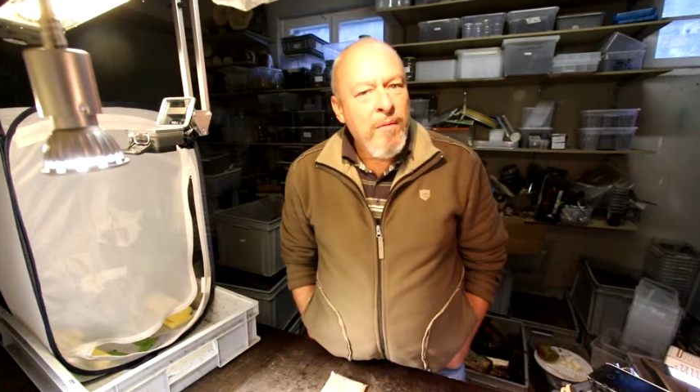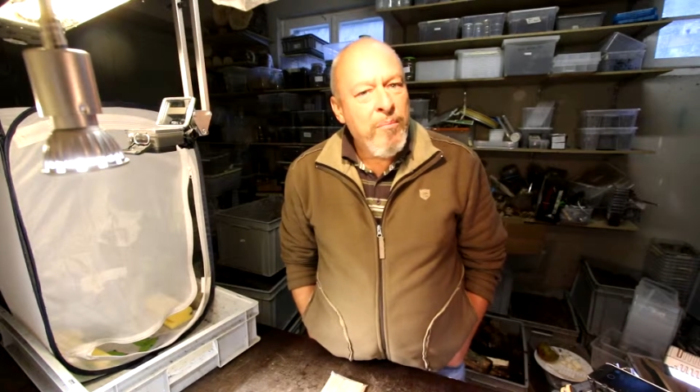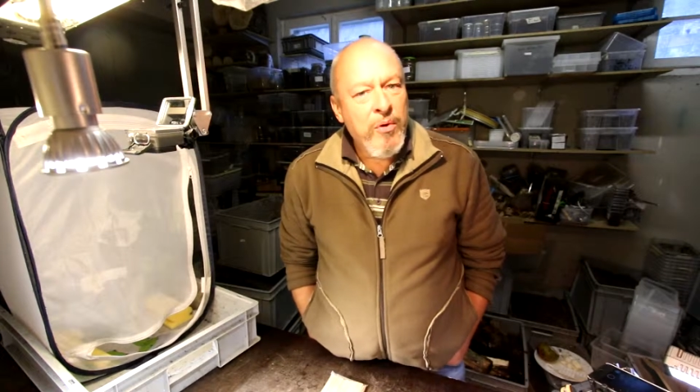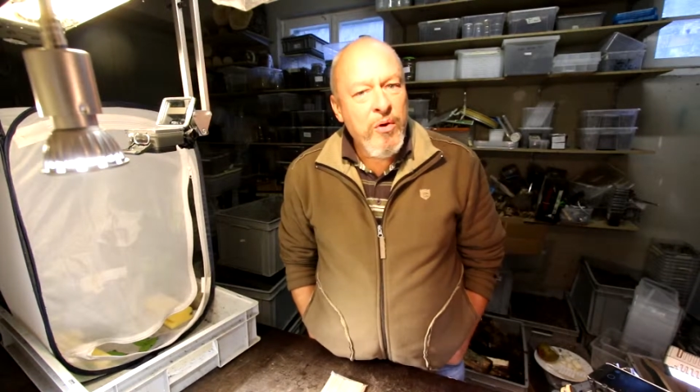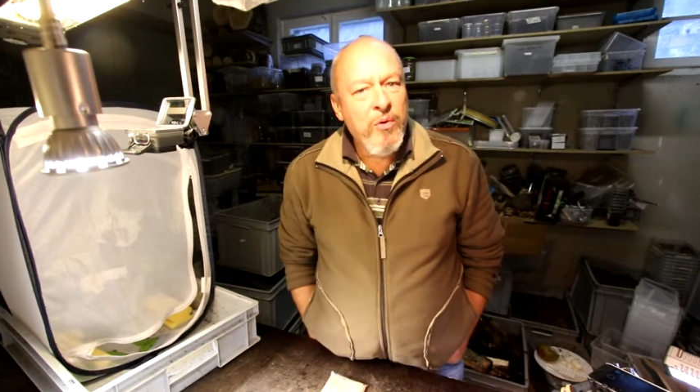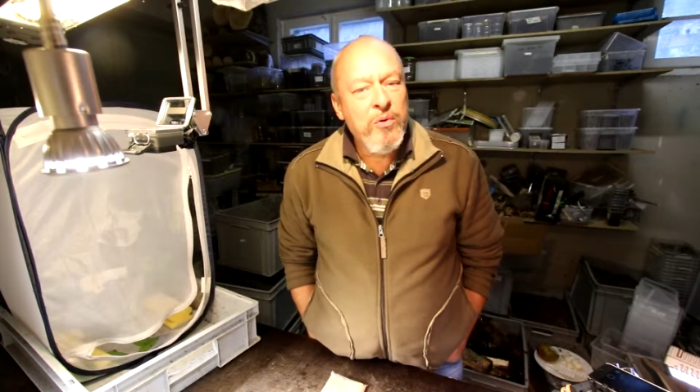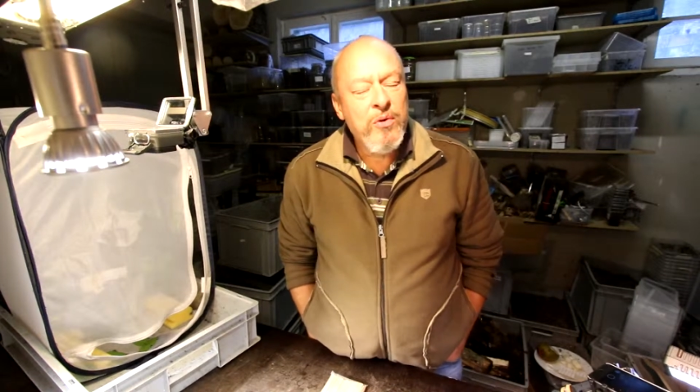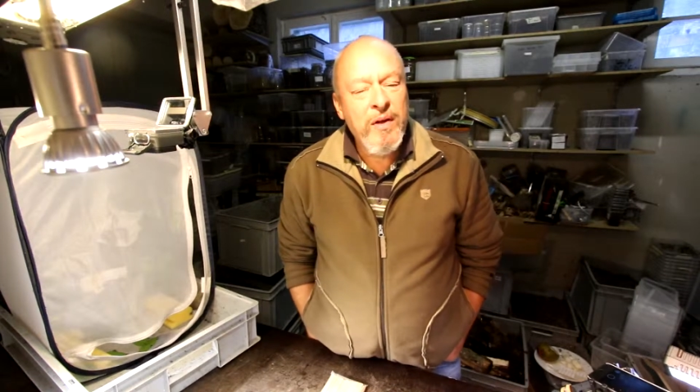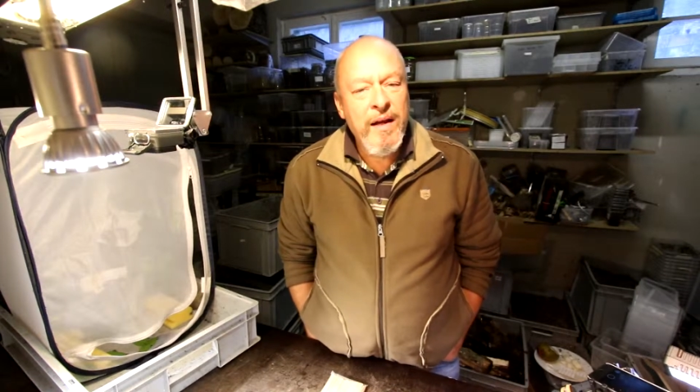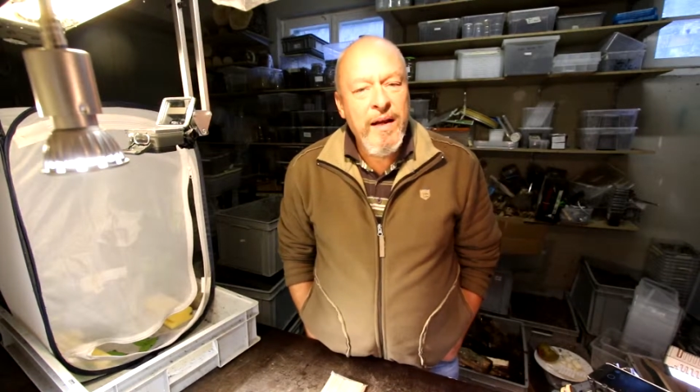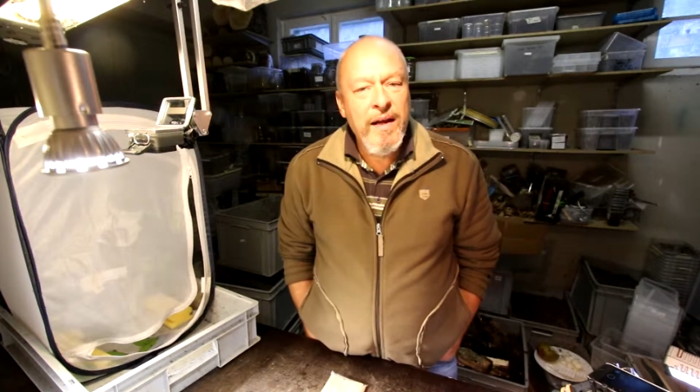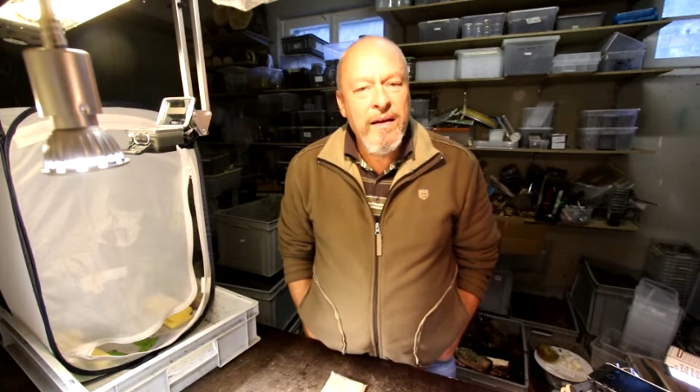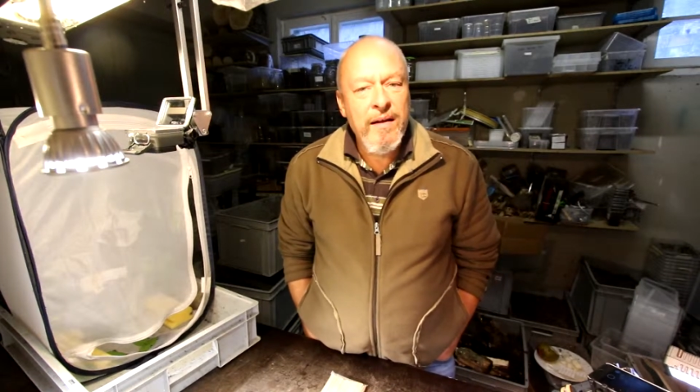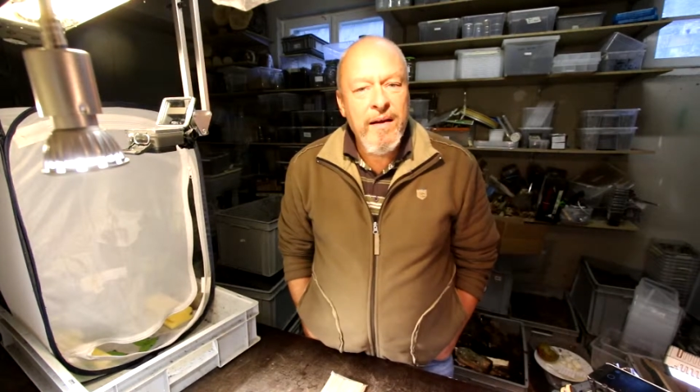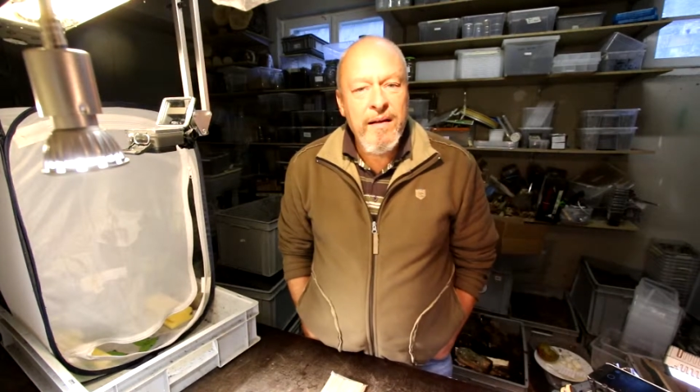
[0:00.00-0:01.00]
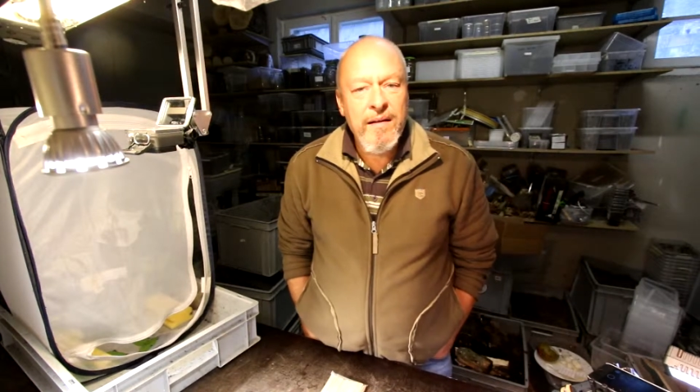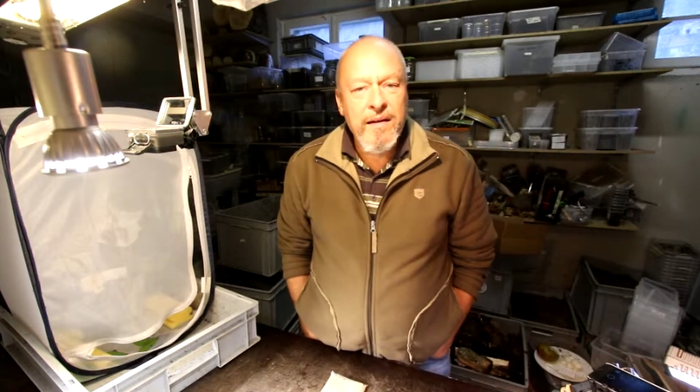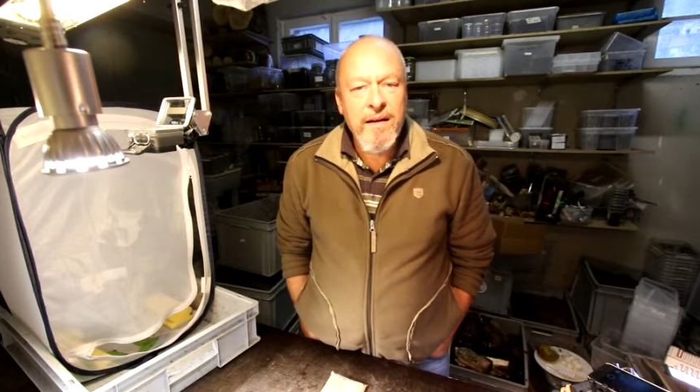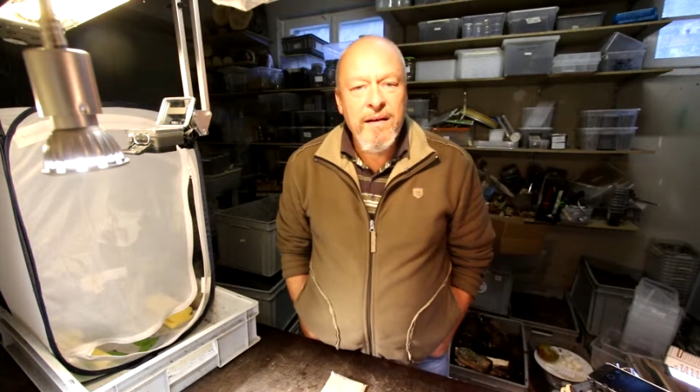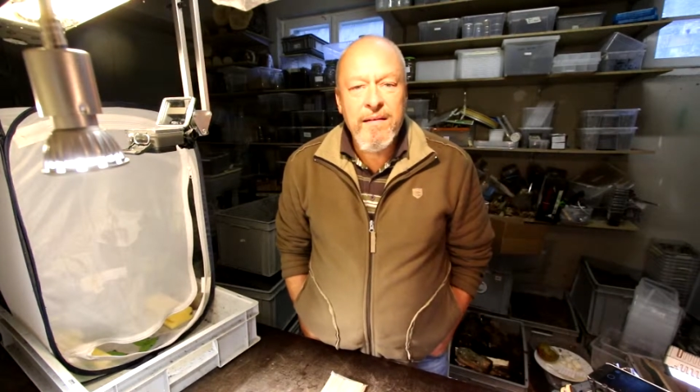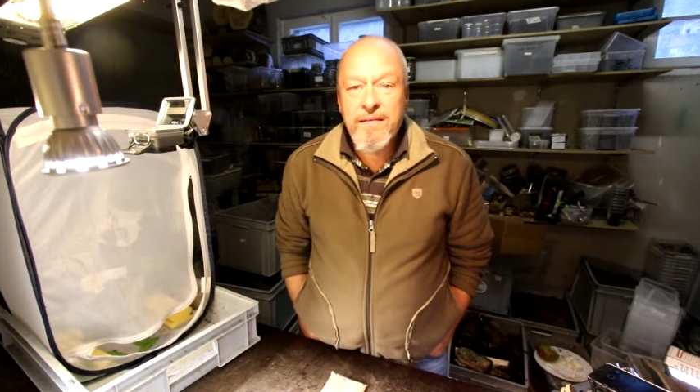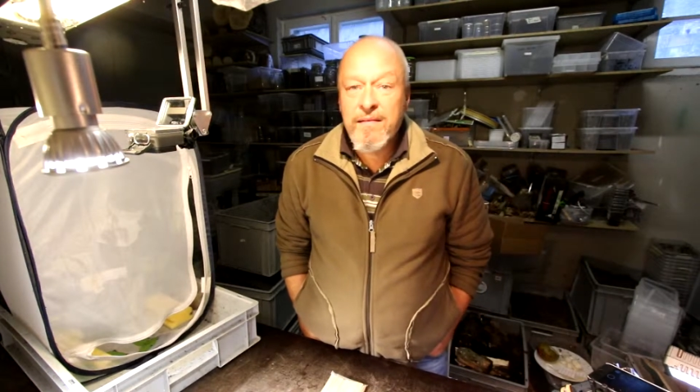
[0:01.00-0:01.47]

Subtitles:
protein, and has